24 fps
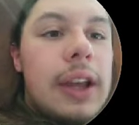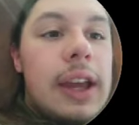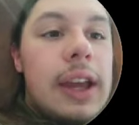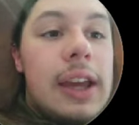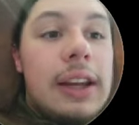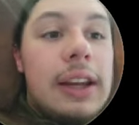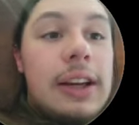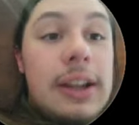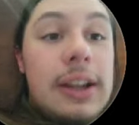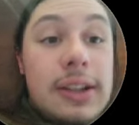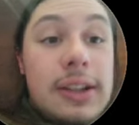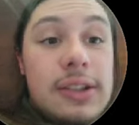
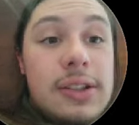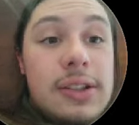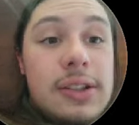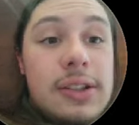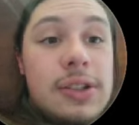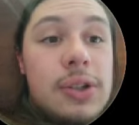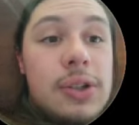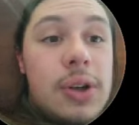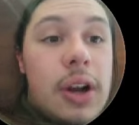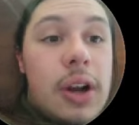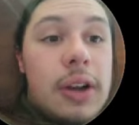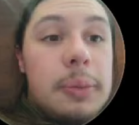And here's
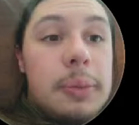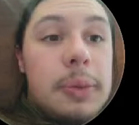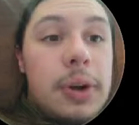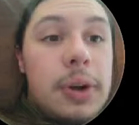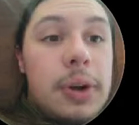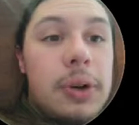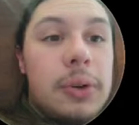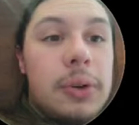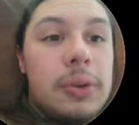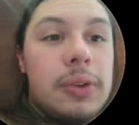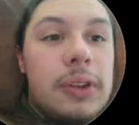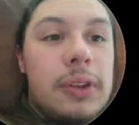his truck
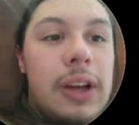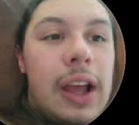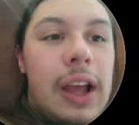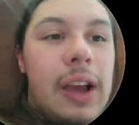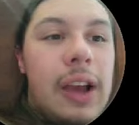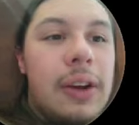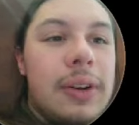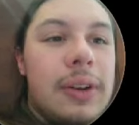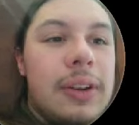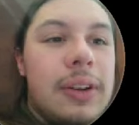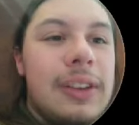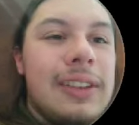mode.
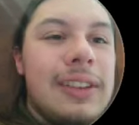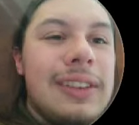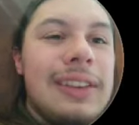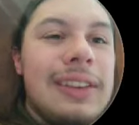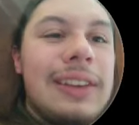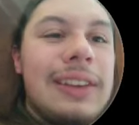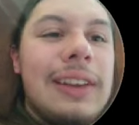Now, it,